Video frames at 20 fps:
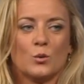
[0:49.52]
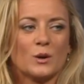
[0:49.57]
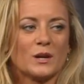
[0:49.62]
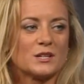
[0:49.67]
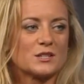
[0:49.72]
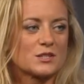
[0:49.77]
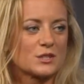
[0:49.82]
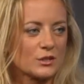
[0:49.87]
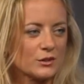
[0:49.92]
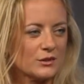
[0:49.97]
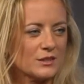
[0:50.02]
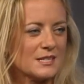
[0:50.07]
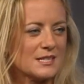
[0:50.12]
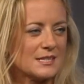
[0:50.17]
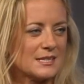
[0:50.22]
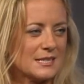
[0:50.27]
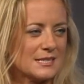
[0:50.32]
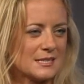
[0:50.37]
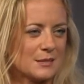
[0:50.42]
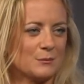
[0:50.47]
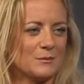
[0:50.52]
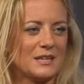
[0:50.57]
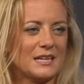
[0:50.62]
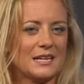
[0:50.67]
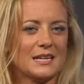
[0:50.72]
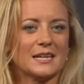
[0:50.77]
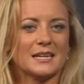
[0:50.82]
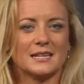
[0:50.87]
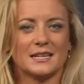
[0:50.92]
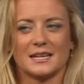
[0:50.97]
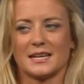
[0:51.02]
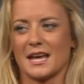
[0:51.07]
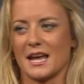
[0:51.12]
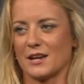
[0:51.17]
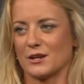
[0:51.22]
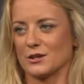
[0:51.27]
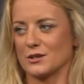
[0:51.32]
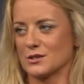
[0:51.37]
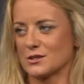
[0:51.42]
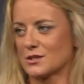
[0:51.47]
we can certainly see some key
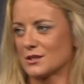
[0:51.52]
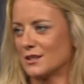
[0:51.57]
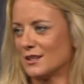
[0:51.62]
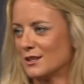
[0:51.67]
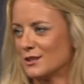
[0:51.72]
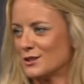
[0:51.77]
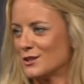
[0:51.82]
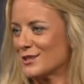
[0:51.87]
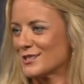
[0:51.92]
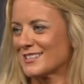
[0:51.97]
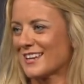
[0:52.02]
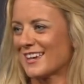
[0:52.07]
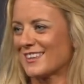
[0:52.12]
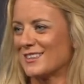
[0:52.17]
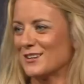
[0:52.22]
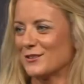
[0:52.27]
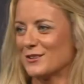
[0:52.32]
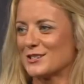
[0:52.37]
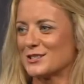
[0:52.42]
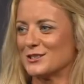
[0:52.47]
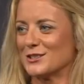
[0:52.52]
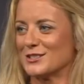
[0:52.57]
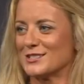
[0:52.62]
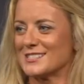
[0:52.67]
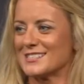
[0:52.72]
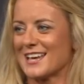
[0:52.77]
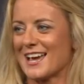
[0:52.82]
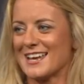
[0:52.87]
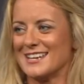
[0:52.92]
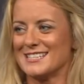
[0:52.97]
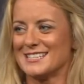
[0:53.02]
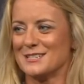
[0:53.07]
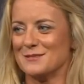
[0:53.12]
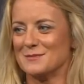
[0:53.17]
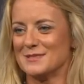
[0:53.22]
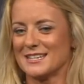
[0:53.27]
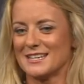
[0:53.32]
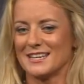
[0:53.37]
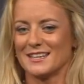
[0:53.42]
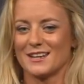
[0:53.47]
indicators, just like the original design
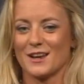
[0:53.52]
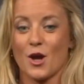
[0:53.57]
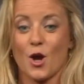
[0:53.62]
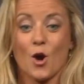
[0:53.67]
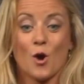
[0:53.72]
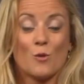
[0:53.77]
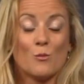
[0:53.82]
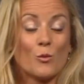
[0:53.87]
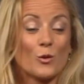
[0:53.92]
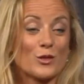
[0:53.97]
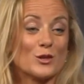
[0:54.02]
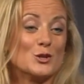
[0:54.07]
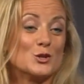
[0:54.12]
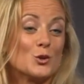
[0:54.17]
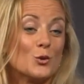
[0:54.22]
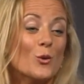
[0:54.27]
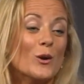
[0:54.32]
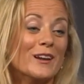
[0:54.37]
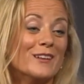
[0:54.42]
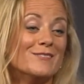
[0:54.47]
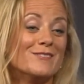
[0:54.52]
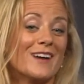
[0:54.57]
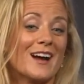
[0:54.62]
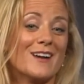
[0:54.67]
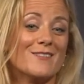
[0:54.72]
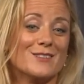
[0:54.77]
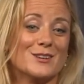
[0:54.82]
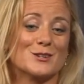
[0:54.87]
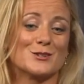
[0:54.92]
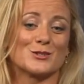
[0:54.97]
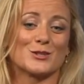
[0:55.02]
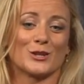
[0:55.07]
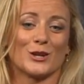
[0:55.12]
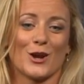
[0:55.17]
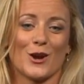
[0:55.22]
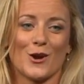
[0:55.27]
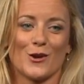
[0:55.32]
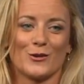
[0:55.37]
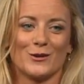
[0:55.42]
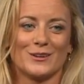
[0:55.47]
team did more than 25 years
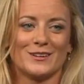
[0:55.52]
ago.